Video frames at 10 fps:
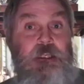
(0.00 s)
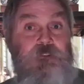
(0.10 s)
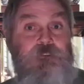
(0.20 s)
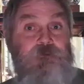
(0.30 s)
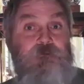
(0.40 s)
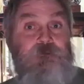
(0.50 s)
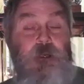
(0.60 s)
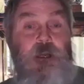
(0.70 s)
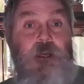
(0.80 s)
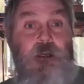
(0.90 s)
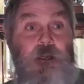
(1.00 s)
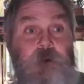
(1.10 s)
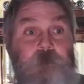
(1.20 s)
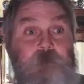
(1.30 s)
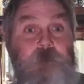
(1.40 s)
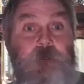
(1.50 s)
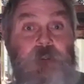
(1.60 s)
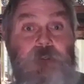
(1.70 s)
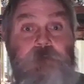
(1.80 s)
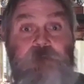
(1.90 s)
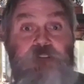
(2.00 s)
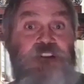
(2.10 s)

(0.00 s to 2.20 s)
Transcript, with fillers: Now each uh,